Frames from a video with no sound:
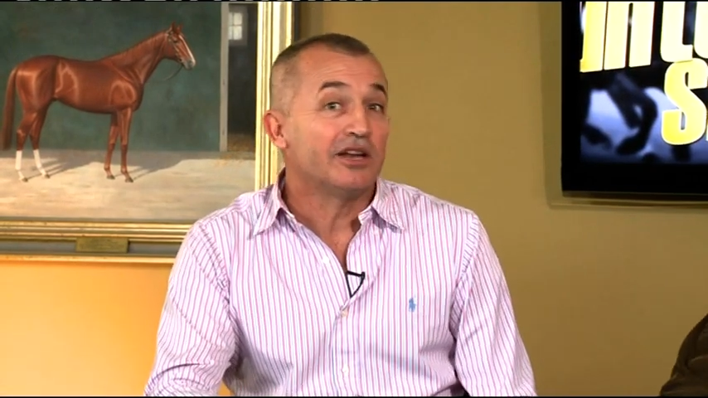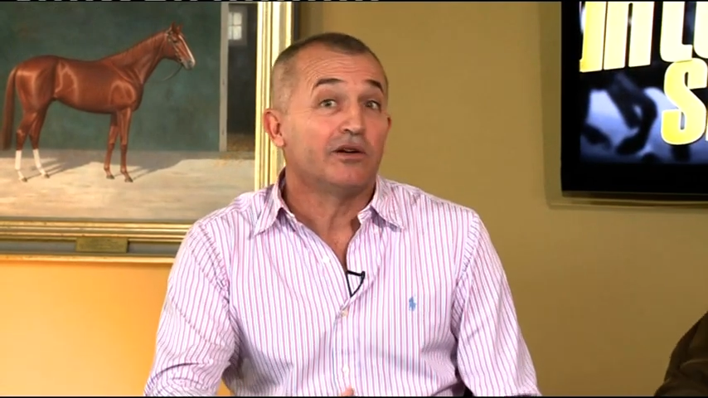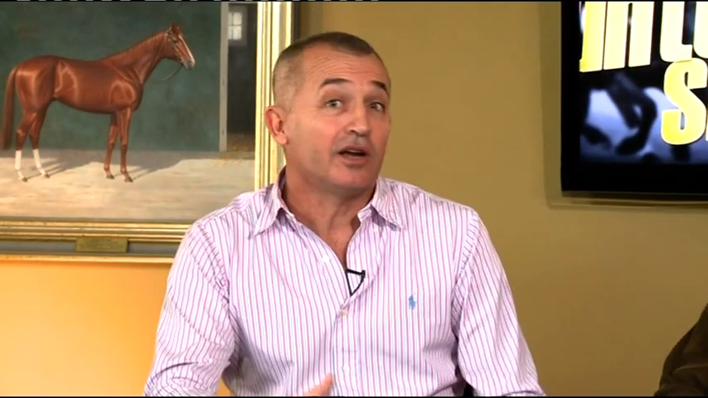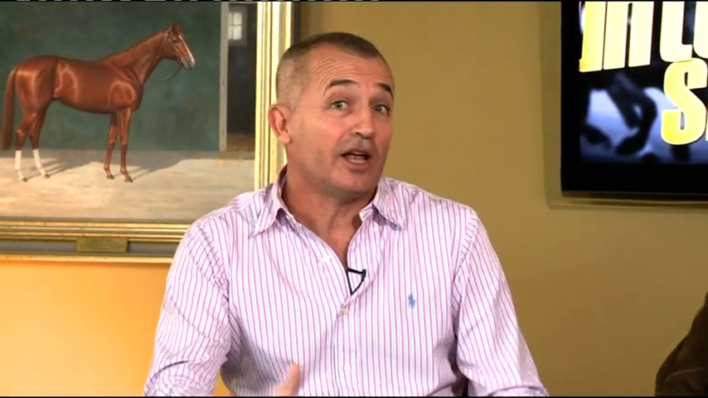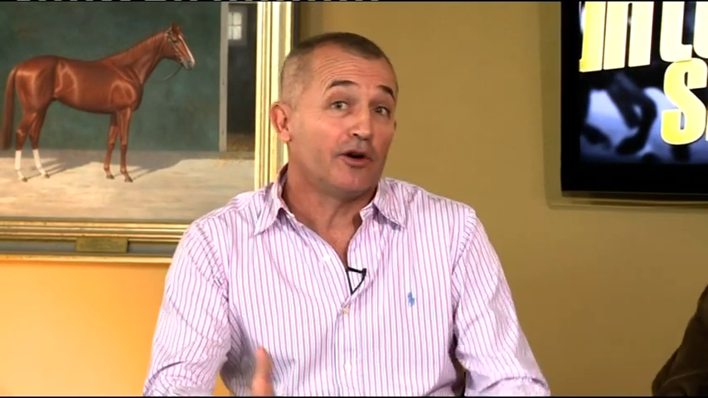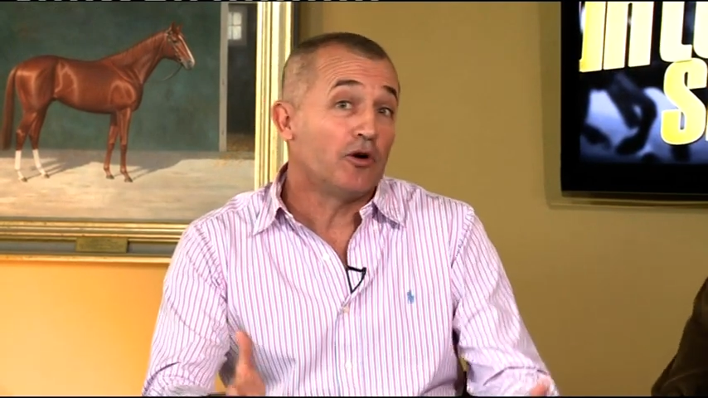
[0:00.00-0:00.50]

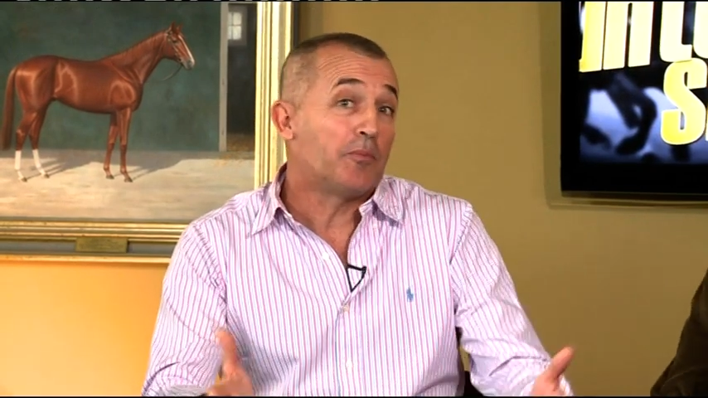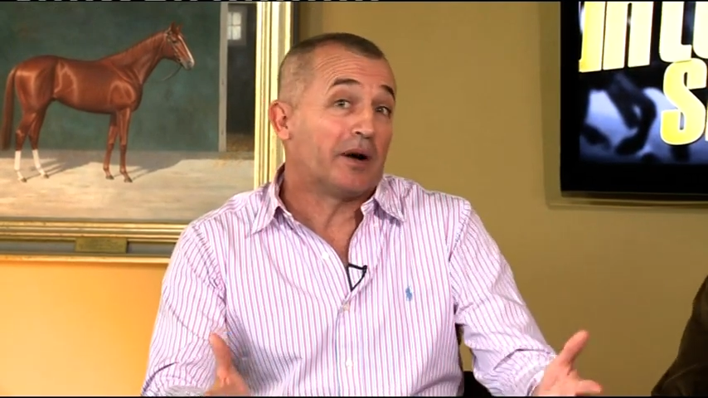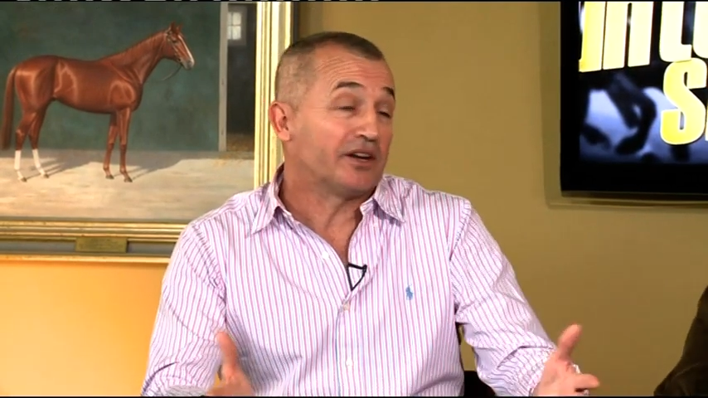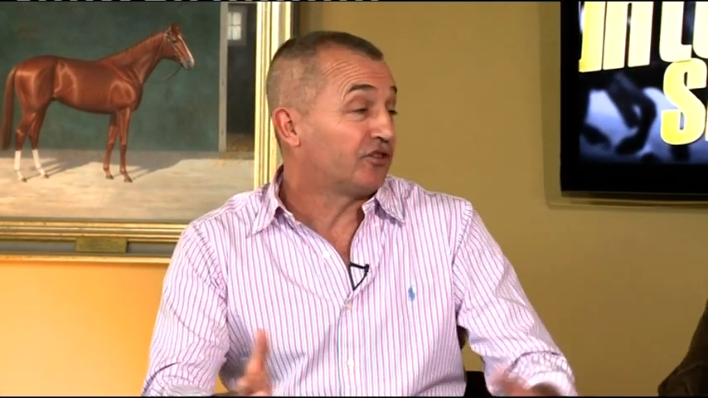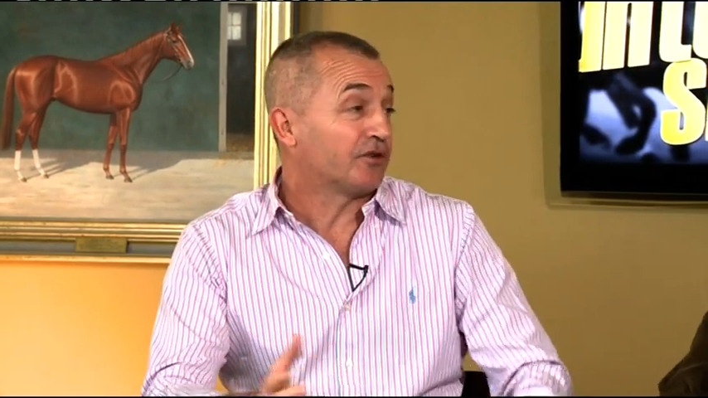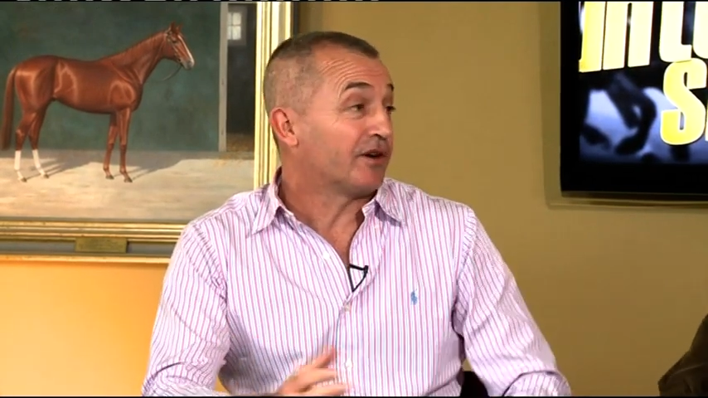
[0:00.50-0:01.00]
And all
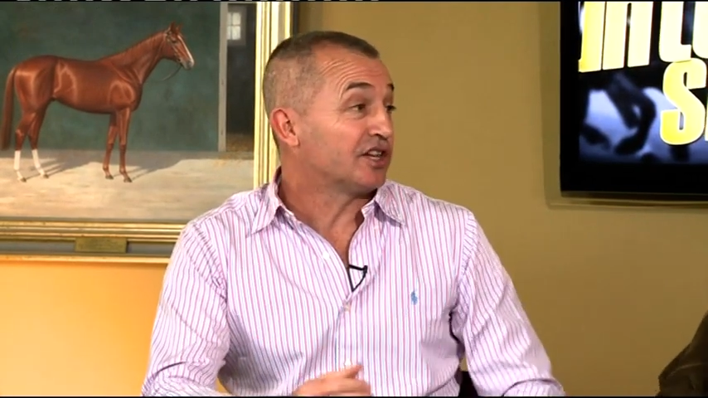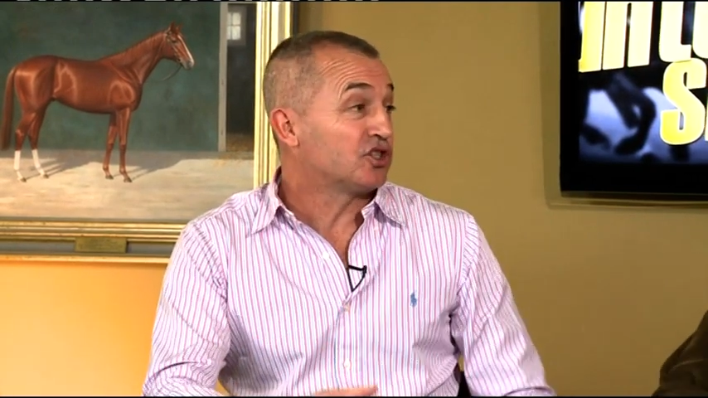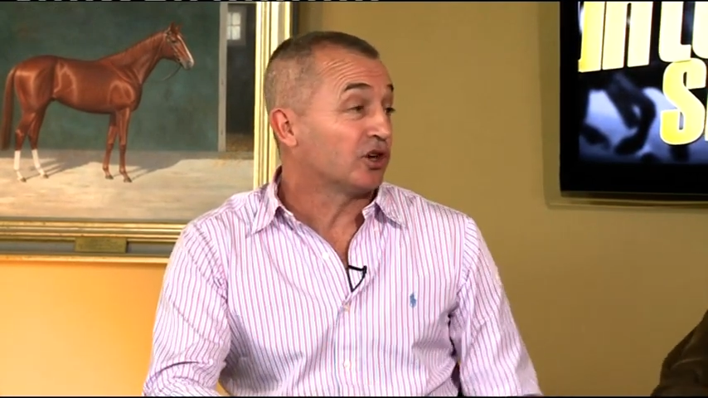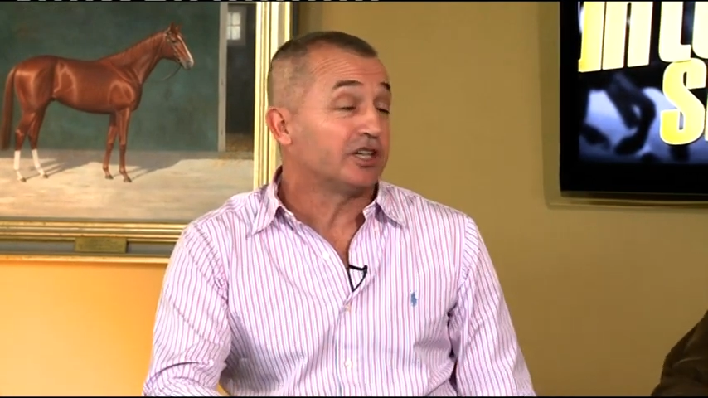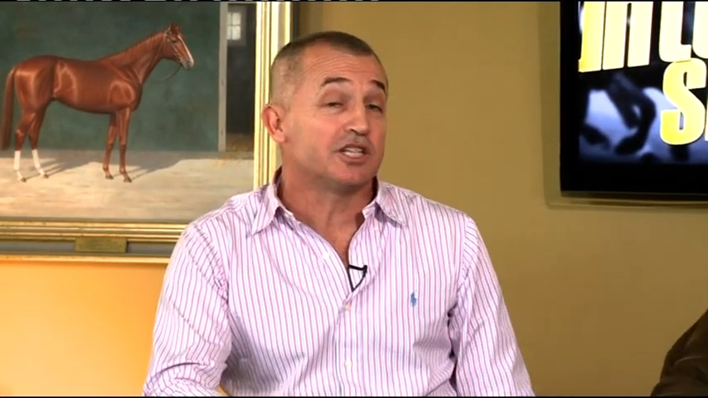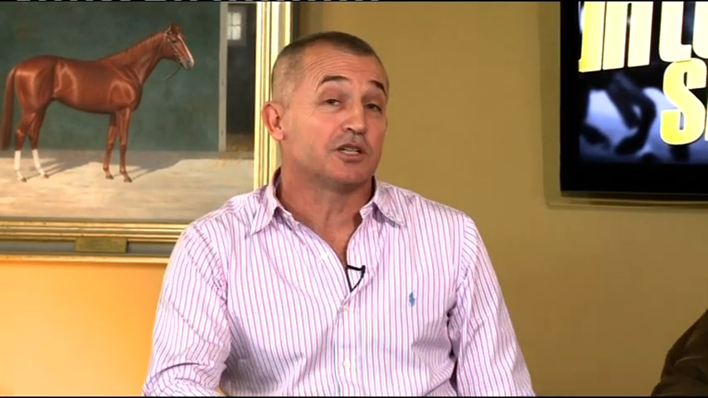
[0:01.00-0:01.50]
punters should razz
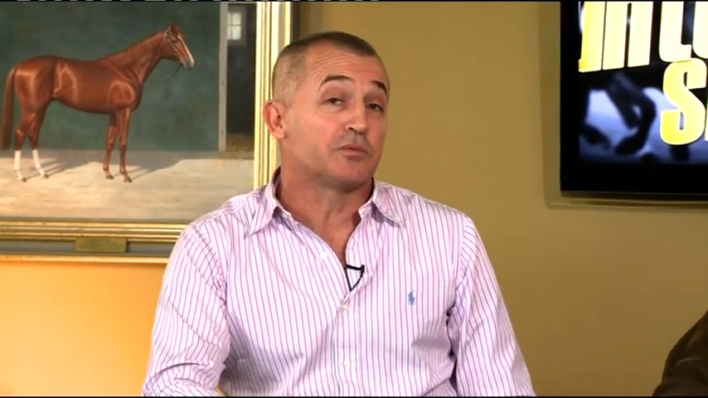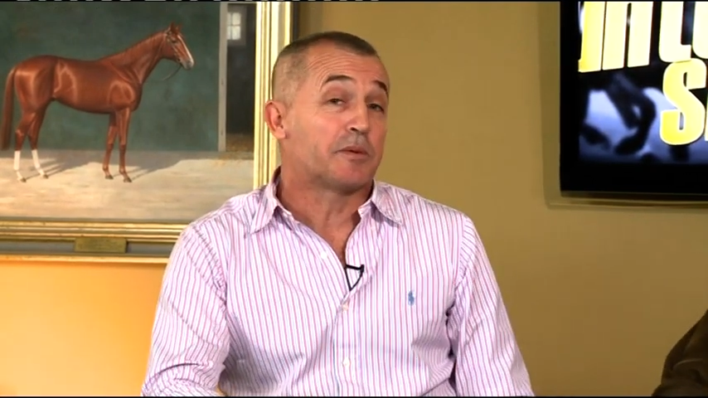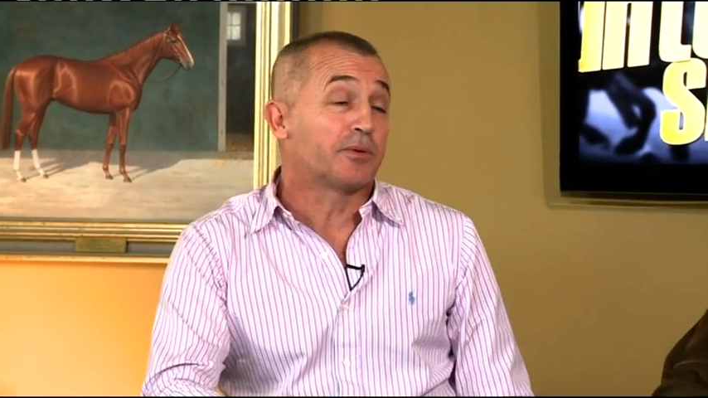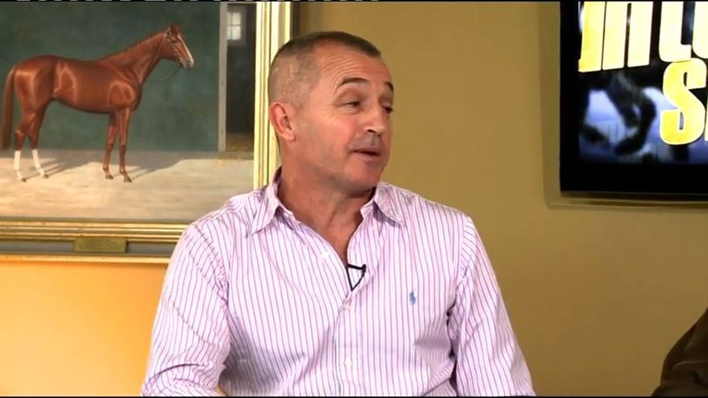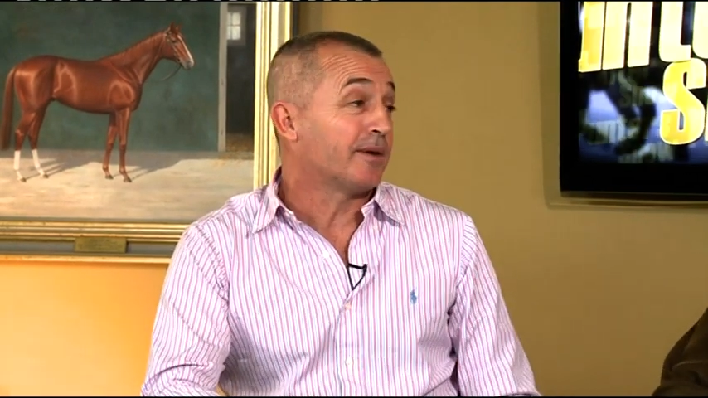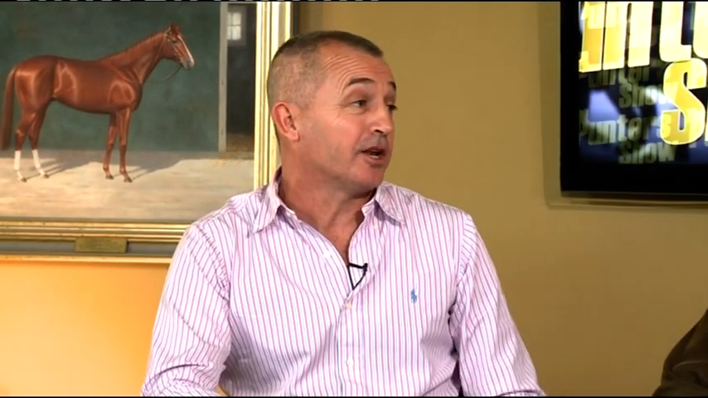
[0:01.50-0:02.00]
jockeys because we
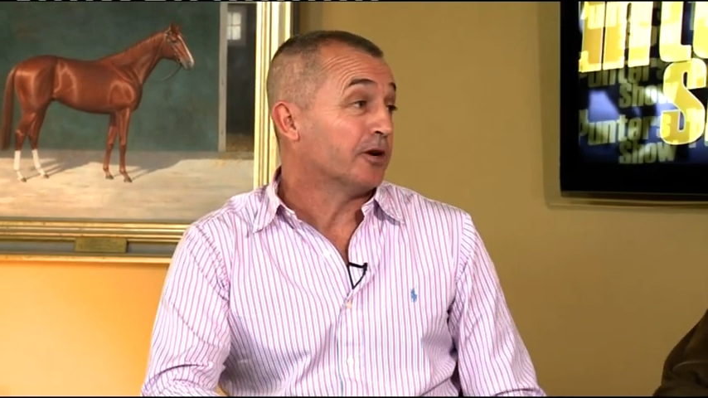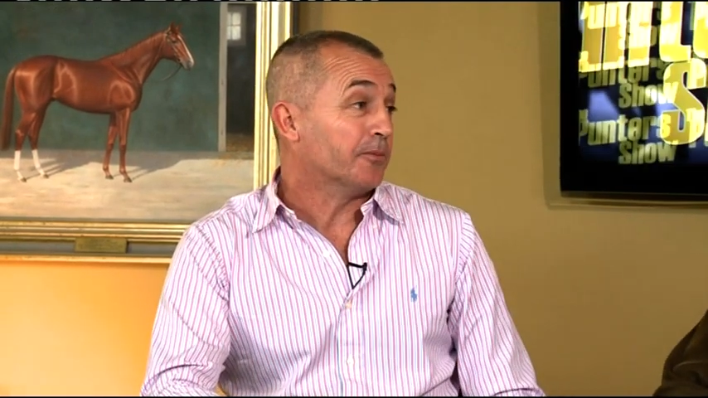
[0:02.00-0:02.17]
put our money on them.